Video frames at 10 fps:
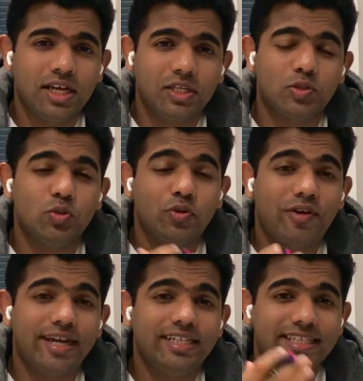you
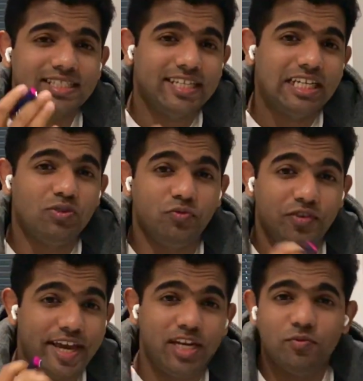write essay
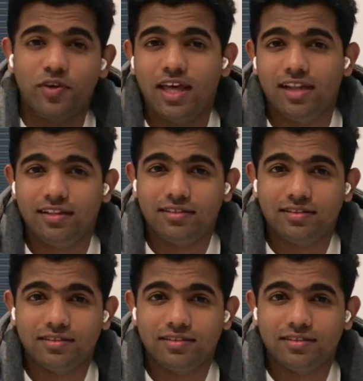very well.